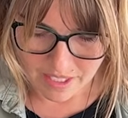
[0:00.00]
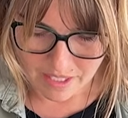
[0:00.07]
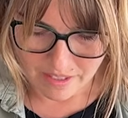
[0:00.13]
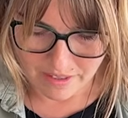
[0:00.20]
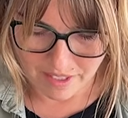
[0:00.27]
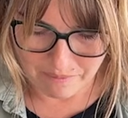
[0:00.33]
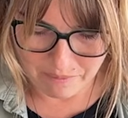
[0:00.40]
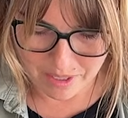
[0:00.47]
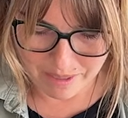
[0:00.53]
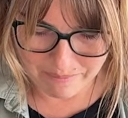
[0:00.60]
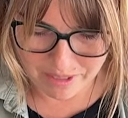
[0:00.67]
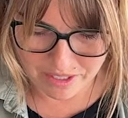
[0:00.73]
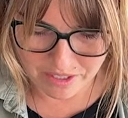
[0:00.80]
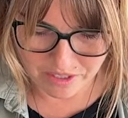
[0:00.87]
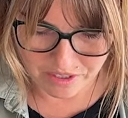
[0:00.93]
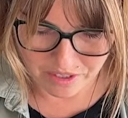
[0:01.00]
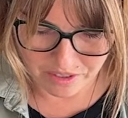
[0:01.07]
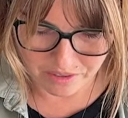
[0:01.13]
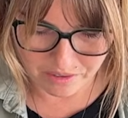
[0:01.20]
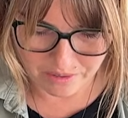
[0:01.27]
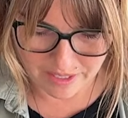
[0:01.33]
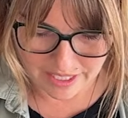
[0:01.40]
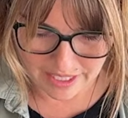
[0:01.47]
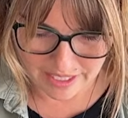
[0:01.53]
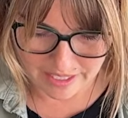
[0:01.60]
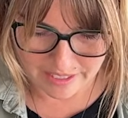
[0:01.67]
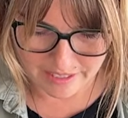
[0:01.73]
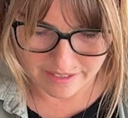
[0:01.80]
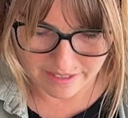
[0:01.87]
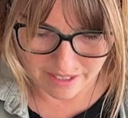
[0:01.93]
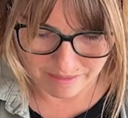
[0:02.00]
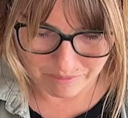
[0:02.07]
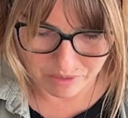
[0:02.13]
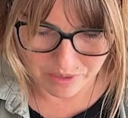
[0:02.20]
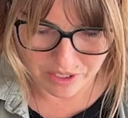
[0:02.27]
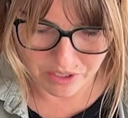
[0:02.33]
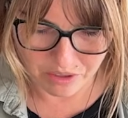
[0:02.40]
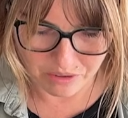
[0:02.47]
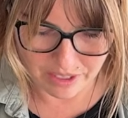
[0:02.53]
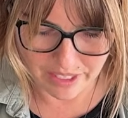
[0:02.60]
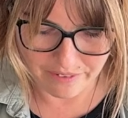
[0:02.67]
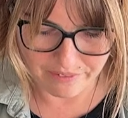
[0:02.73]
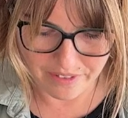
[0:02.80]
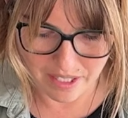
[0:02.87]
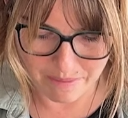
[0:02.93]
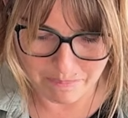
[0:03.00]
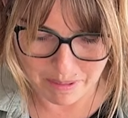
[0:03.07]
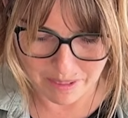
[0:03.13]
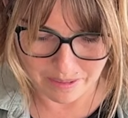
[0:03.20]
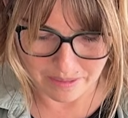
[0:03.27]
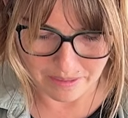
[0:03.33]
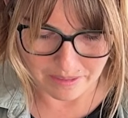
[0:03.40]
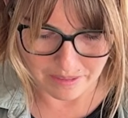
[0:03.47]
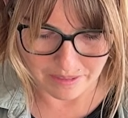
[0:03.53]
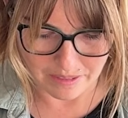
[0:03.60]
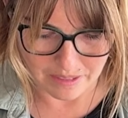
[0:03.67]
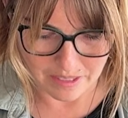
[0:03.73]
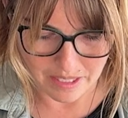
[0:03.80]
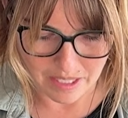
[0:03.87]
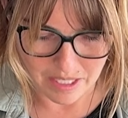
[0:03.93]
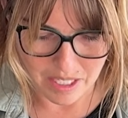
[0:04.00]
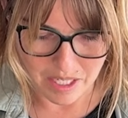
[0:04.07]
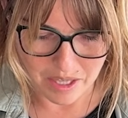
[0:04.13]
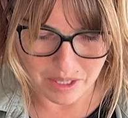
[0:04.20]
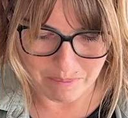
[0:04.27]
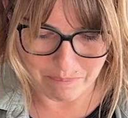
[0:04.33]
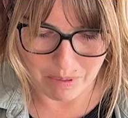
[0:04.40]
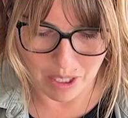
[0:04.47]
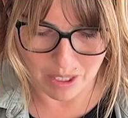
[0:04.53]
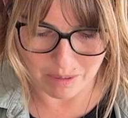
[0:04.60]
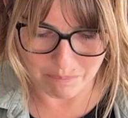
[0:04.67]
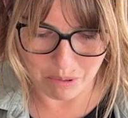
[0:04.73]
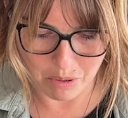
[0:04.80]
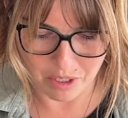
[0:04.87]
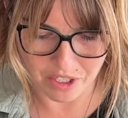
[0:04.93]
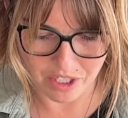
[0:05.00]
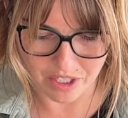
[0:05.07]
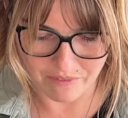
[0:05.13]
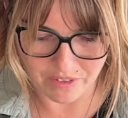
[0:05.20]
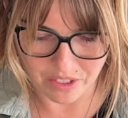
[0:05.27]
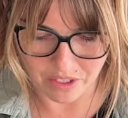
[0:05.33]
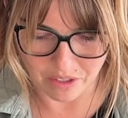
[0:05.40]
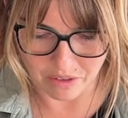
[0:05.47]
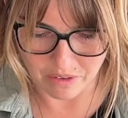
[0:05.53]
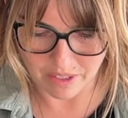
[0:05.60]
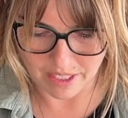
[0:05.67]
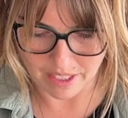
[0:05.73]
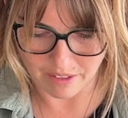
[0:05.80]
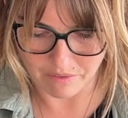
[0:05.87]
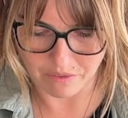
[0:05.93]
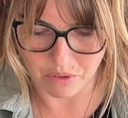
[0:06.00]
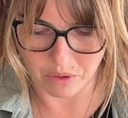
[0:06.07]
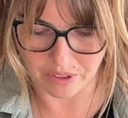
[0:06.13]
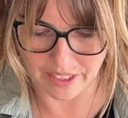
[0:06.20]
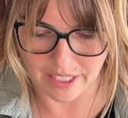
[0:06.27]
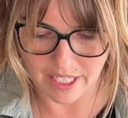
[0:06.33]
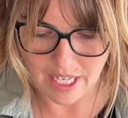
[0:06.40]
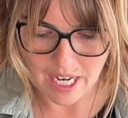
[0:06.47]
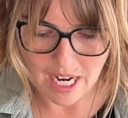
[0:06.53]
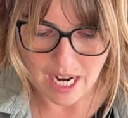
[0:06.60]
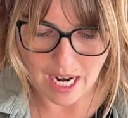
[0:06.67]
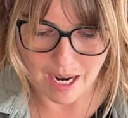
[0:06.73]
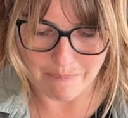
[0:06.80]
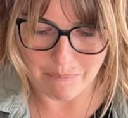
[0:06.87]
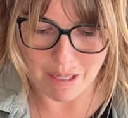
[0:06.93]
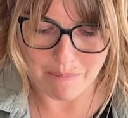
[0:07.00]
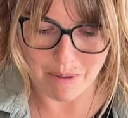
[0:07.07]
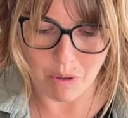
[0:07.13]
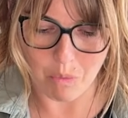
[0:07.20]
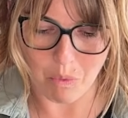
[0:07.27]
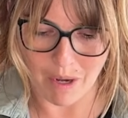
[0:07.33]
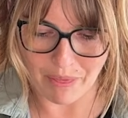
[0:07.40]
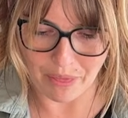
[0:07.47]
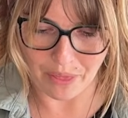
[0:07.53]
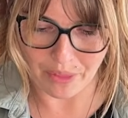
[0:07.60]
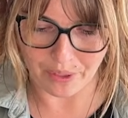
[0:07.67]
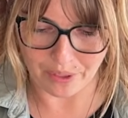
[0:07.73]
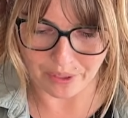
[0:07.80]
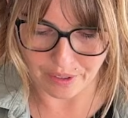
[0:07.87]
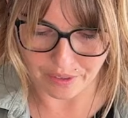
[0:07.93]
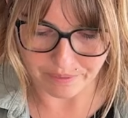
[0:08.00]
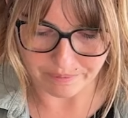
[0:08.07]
Then what I'm gonna do is I'm going to lift up the bottom portion of the dough and fold it up about 1/3.